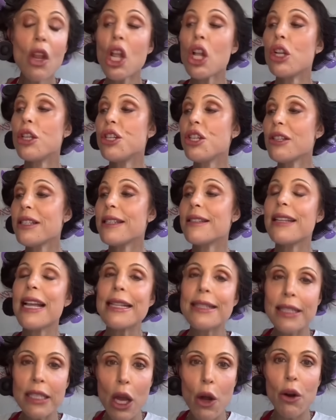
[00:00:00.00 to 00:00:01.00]
Jill says,
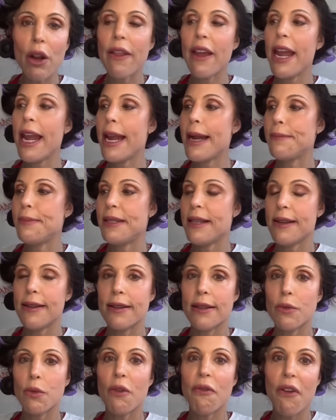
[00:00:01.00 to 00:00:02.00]
let's go to the
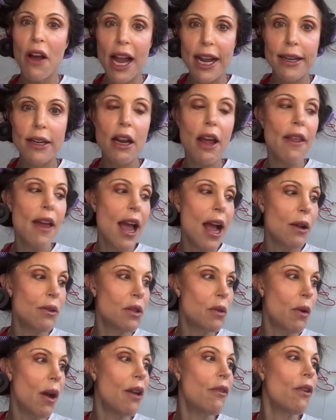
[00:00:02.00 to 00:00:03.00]
Hamptons. We'll find another
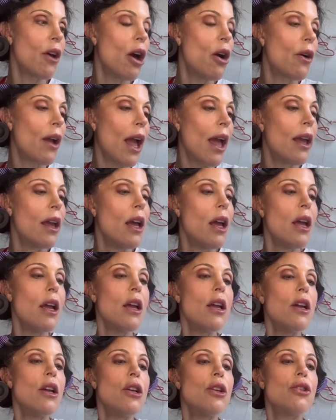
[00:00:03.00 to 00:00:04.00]
housewife. Okay.
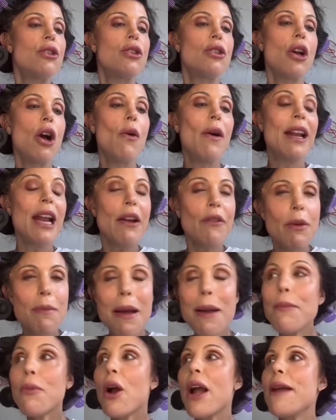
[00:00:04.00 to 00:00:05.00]
So, and I
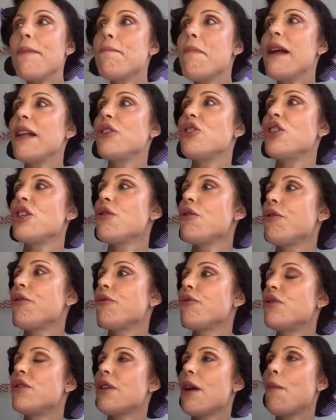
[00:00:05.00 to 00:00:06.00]
remember I had met Jill
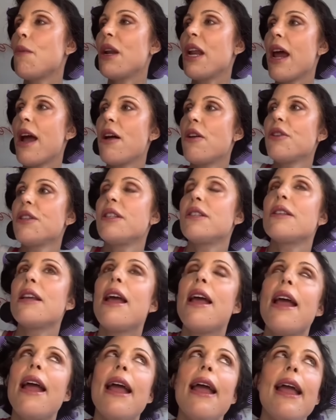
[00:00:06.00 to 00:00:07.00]
through someone else,
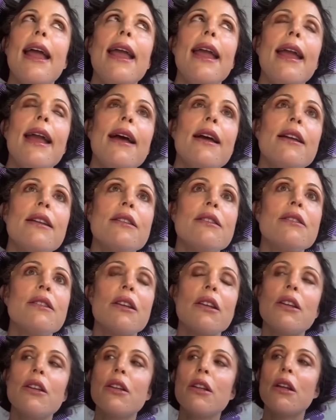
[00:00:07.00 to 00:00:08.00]
and
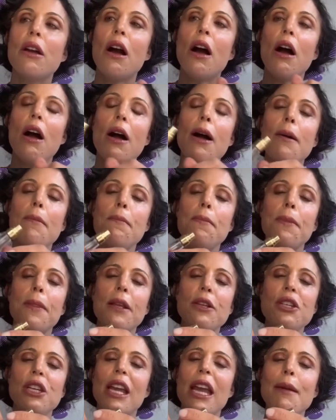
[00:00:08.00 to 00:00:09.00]

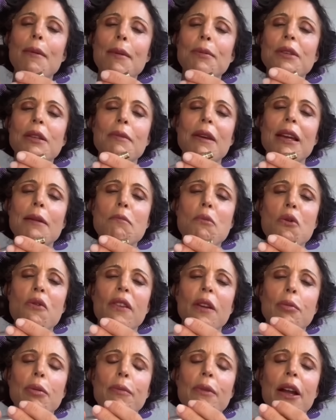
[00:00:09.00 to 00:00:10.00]
she came up to me at a
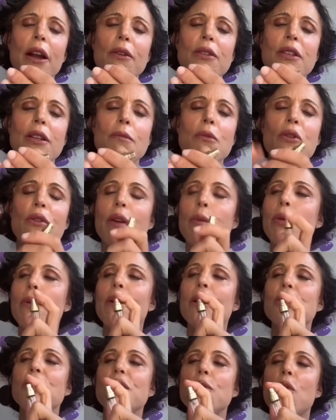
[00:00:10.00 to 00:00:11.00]
movie premiere. I was at a movie
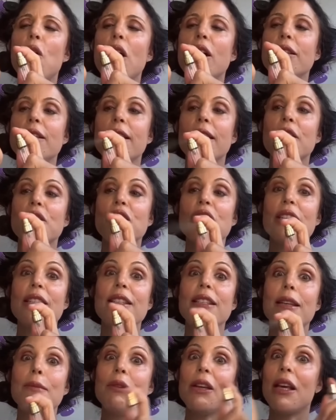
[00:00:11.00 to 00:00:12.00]
premiere and she walked in because she
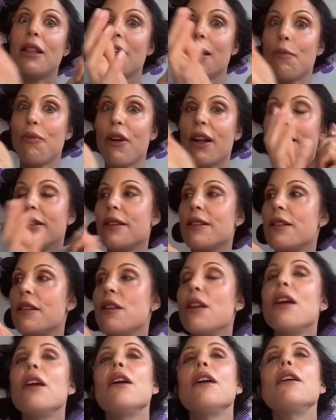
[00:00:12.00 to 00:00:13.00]
had seen me on The Apprentice.
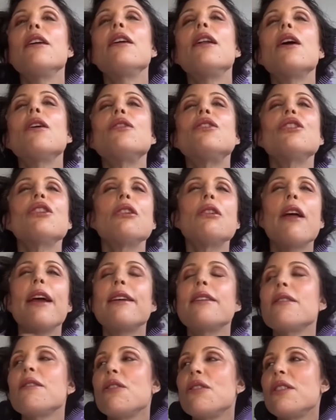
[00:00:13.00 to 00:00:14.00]
And, you know, Jill
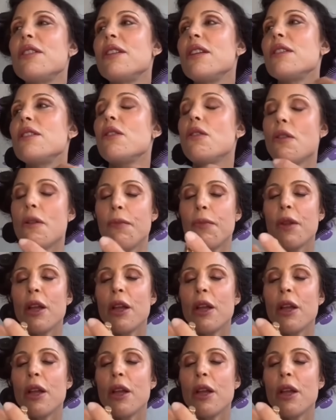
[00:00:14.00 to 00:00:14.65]
likes a little sizzle.